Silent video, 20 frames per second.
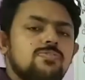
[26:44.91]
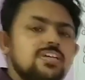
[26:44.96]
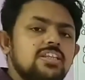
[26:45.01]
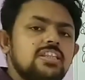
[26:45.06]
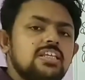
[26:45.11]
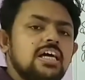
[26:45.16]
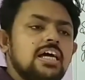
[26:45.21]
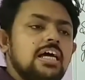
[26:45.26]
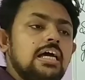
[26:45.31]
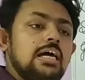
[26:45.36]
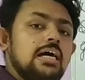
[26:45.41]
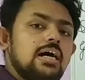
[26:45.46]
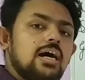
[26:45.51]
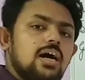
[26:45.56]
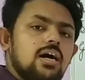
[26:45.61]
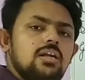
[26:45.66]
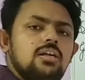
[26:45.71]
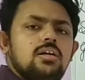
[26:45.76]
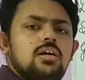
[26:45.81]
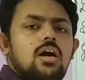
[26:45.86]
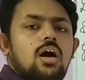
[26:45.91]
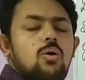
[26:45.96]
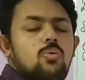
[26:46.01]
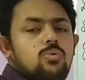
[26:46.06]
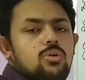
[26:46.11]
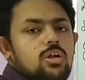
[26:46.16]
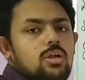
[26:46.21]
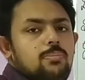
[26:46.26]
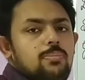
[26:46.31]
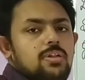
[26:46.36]
with
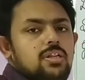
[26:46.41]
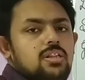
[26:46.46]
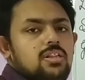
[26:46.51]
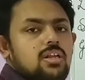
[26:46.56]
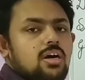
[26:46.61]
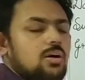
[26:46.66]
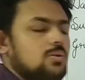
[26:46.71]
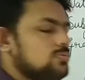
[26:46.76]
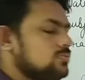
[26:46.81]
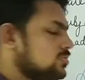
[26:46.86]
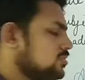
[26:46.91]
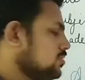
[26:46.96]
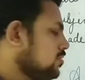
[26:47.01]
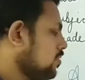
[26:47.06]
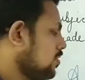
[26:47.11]
uncountable nouns.